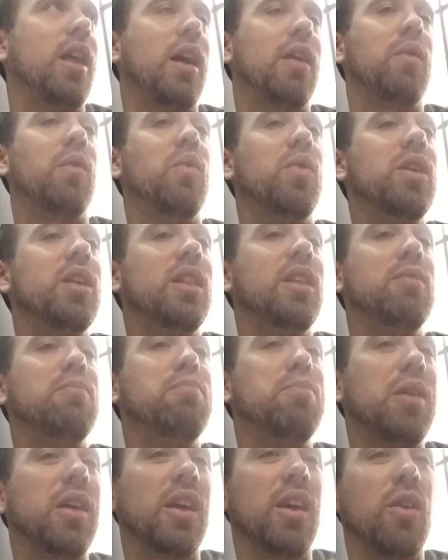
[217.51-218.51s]
not really
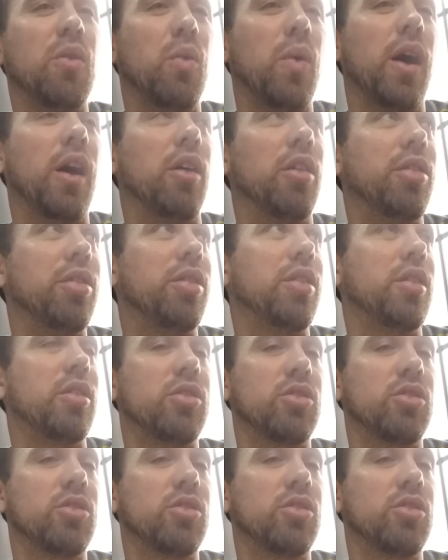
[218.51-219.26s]
big wealth.